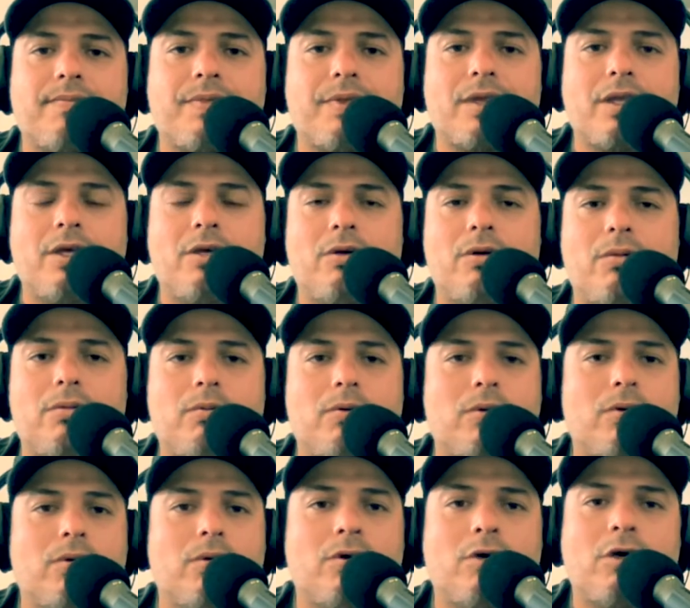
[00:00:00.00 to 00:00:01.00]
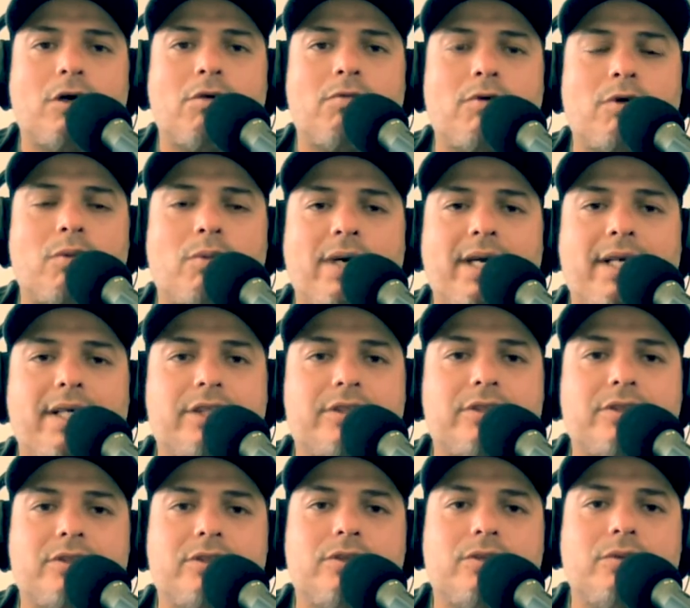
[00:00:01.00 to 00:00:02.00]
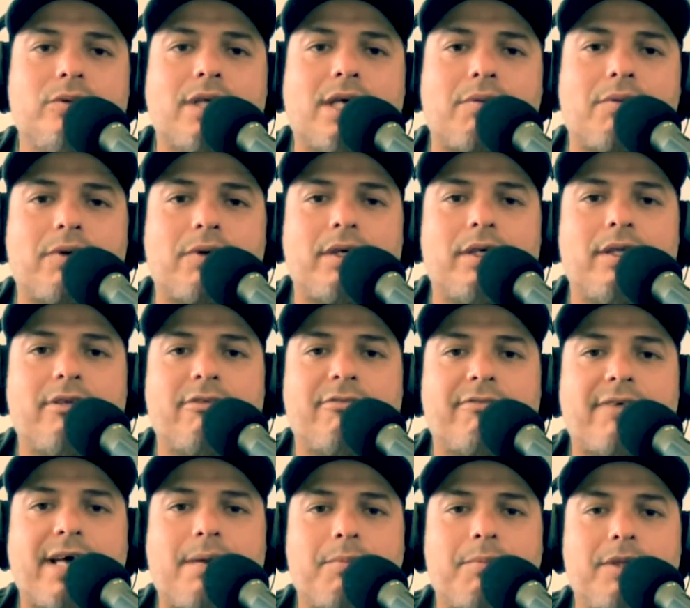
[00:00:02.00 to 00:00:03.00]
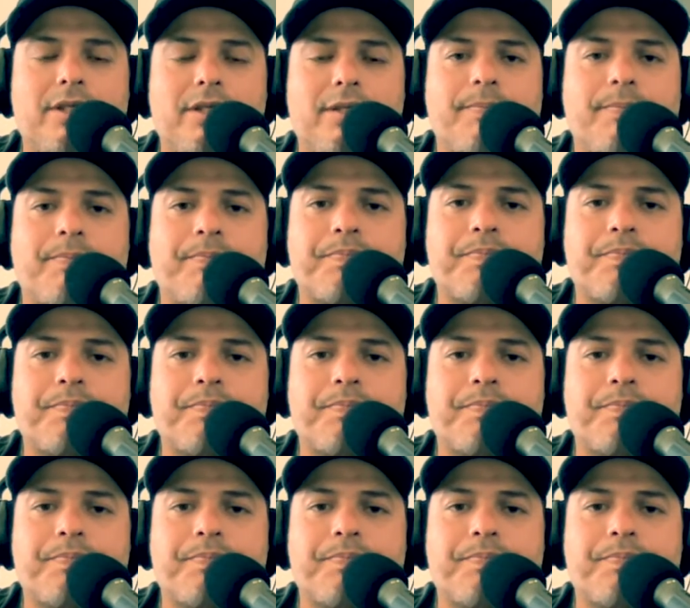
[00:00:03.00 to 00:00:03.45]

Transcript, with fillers: you know, overweight issues do not run in the family.